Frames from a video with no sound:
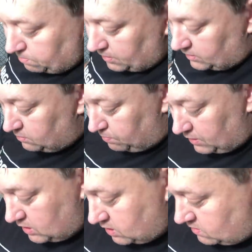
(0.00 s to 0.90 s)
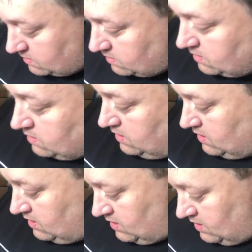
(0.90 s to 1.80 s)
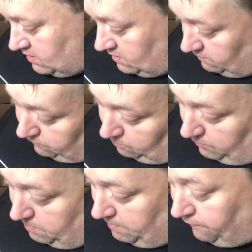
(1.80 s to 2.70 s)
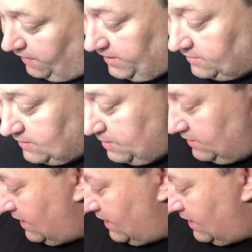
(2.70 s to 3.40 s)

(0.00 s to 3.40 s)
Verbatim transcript: books, but from what we've been finding in some of these